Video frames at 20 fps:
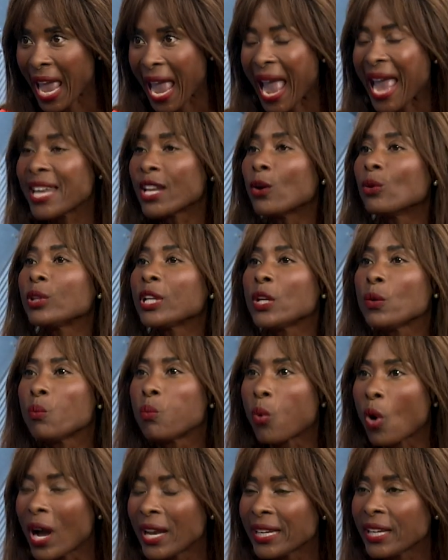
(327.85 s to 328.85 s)
And only
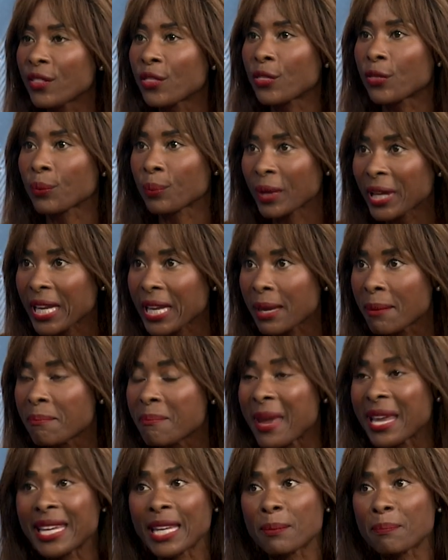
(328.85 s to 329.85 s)
one in three
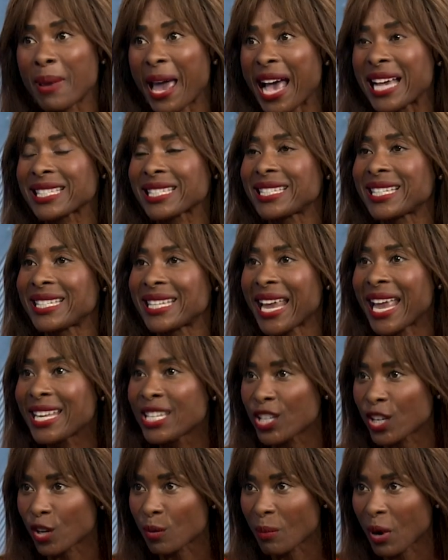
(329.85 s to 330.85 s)
make it past the
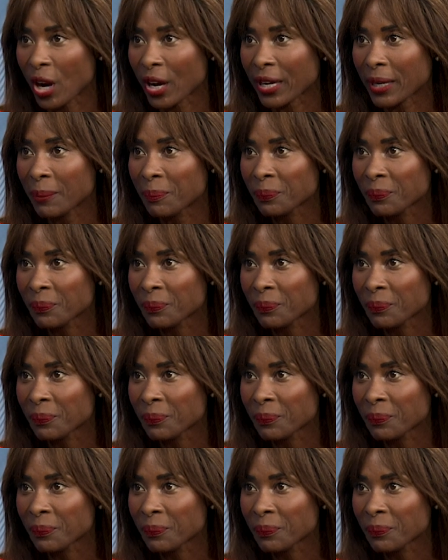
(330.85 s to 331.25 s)
10-year mark.